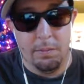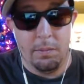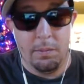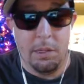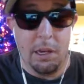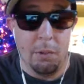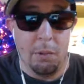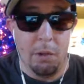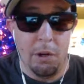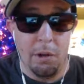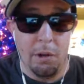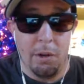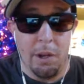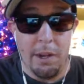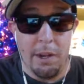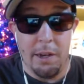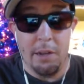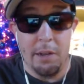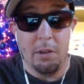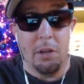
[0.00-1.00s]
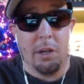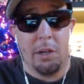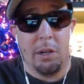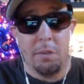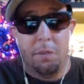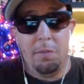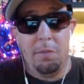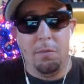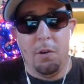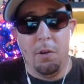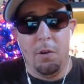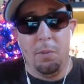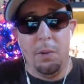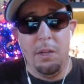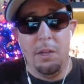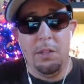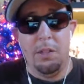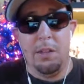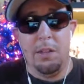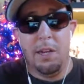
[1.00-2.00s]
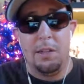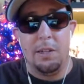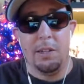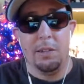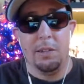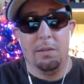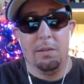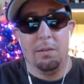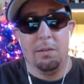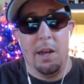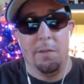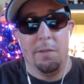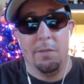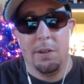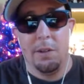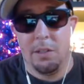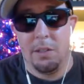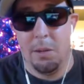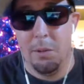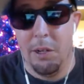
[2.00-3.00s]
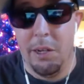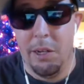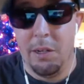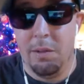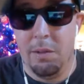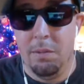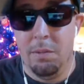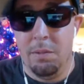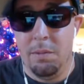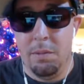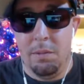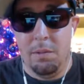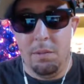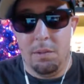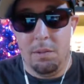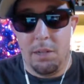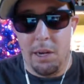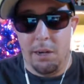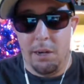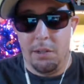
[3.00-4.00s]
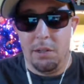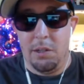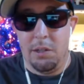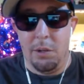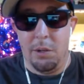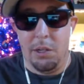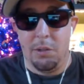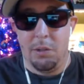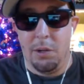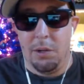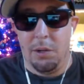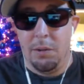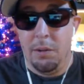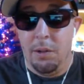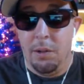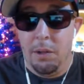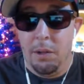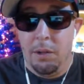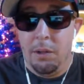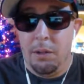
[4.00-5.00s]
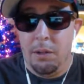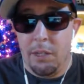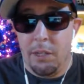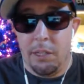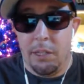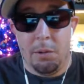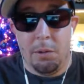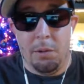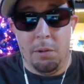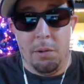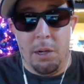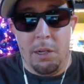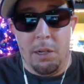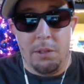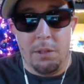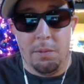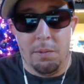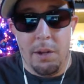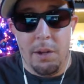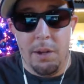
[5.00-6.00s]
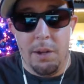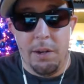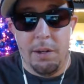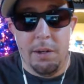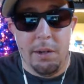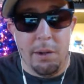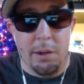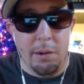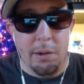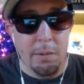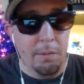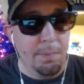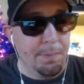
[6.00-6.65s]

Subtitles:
And look, I'm in 4th place in that FSAA Dynasty Baseball. So that's what it was. And, you know,